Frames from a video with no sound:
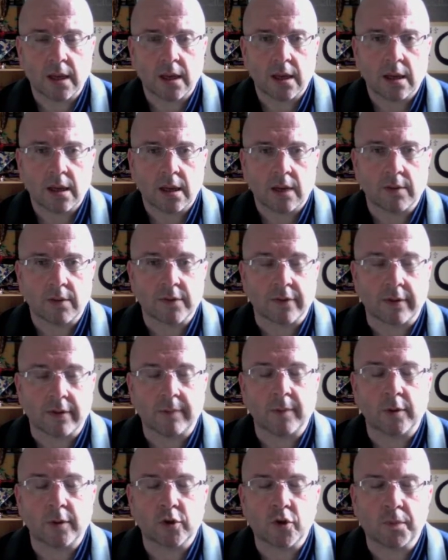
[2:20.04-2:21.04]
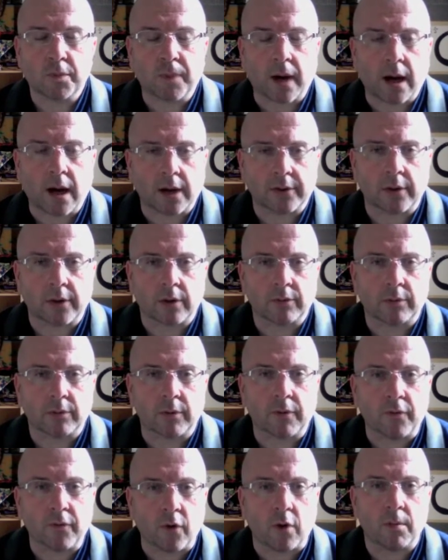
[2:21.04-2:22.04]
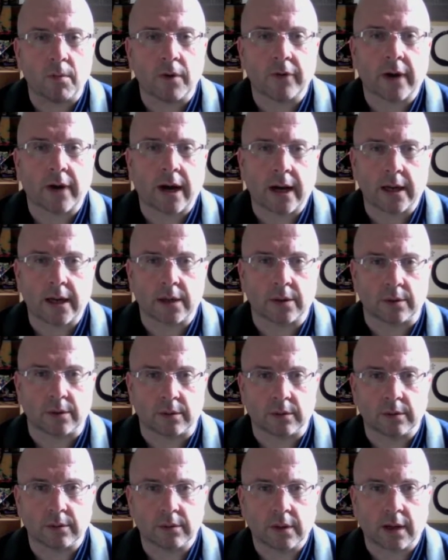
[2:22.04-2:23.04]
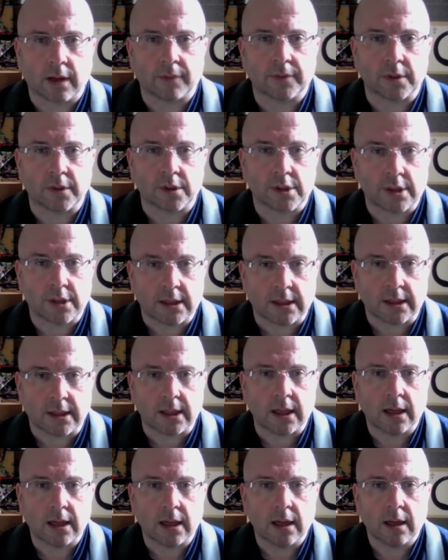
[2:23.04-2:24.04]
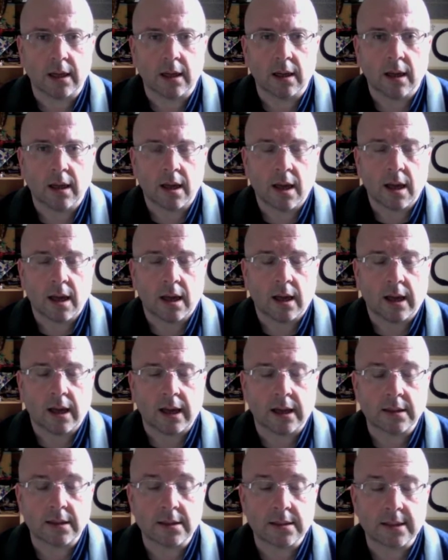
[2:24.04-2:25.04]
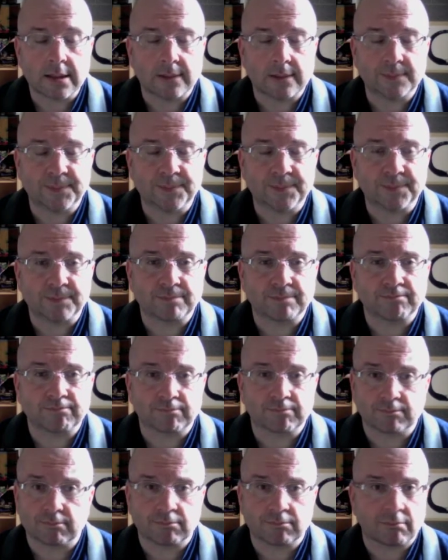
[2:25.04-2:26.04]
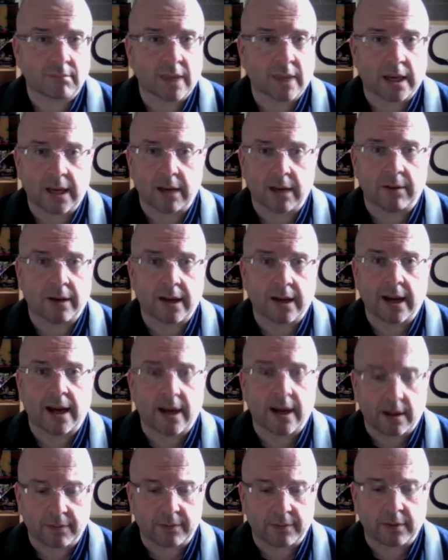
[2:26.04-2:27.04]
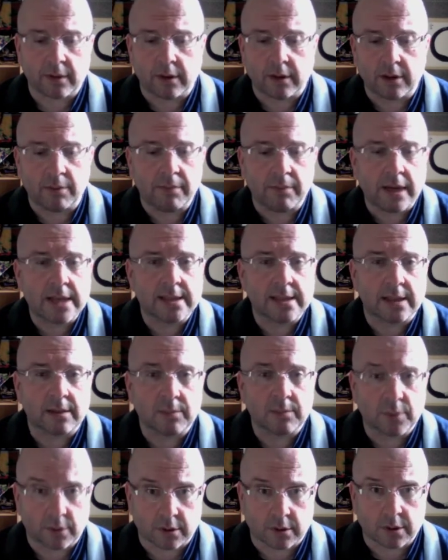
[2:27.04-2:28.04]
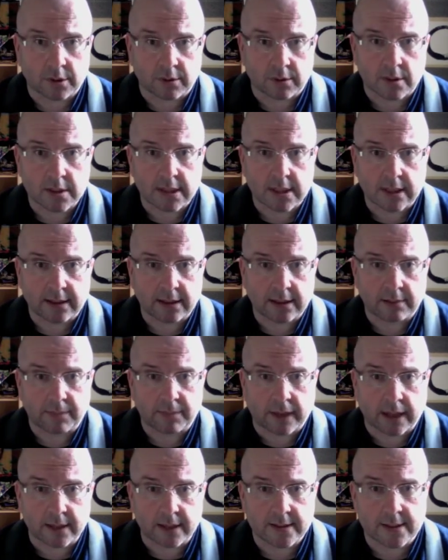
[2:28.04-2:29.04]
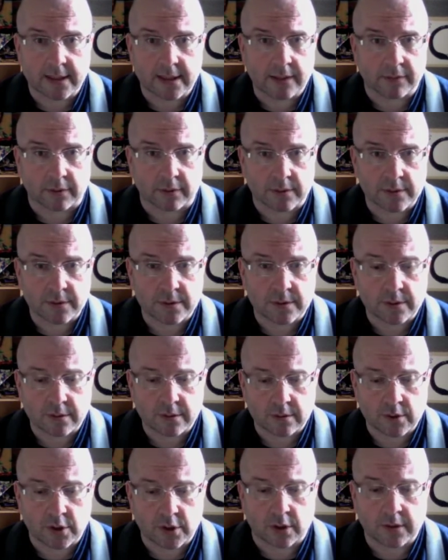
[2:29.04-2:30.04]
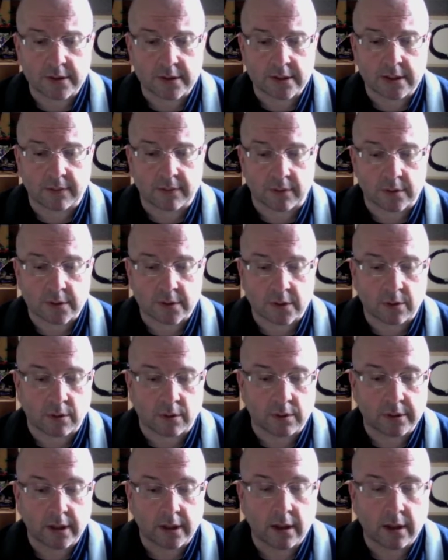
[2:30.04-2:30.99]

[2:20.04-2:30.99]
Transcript: He was very much part of the reform of haiku after Shiki, and here I have an amazing book translated by John Stevens, called